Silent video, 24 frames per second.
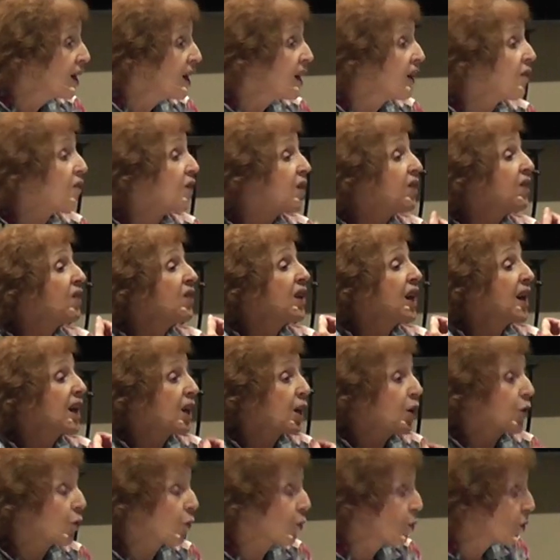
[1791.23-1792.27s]
if it's
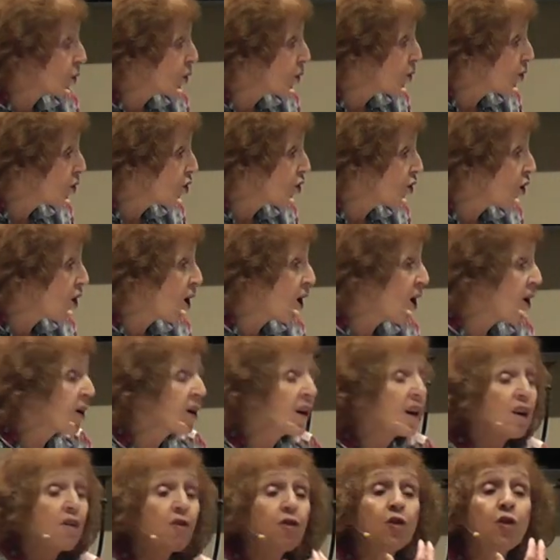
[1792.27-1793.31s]
taken root in your
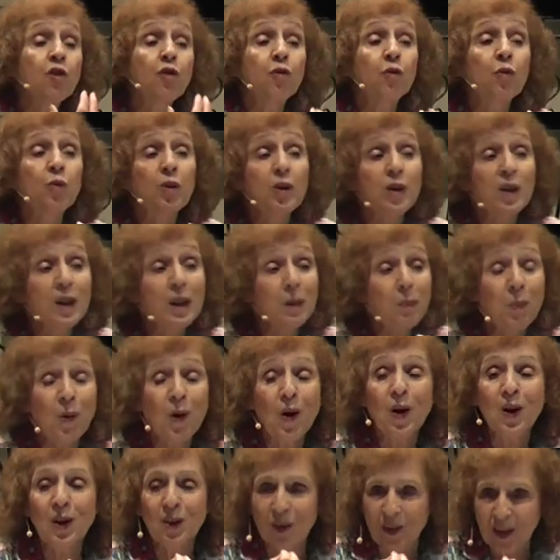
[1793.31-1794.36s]
heart, if you've really
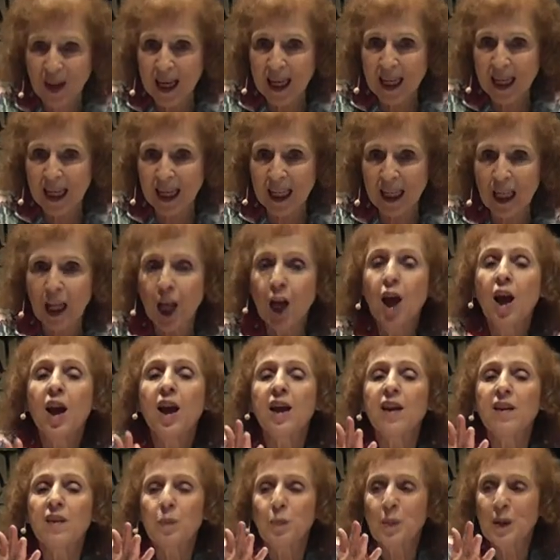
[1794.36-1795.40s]
partaken
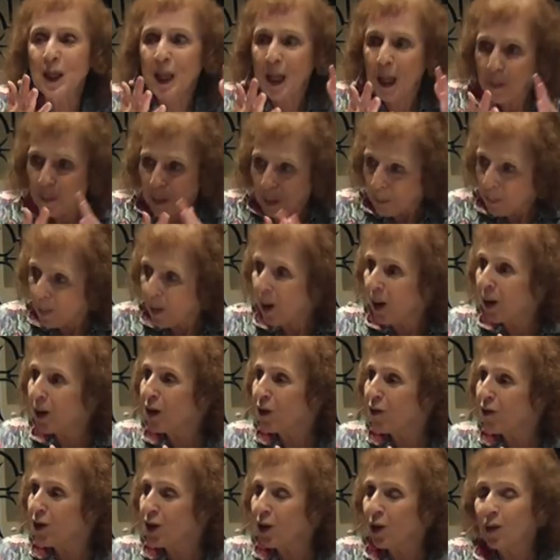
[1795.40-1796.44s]
has become a part
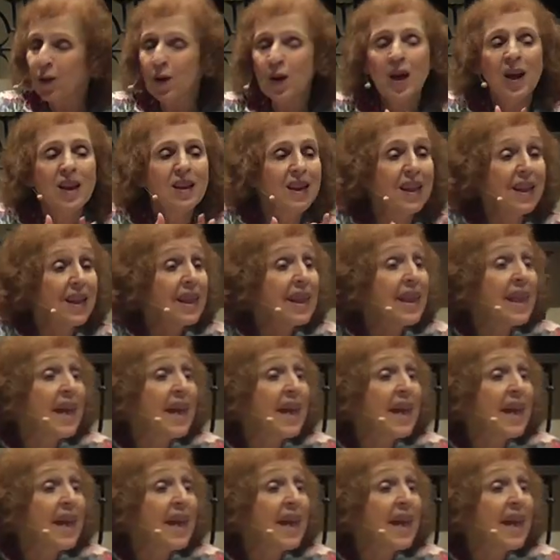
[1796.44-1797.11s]
of you, then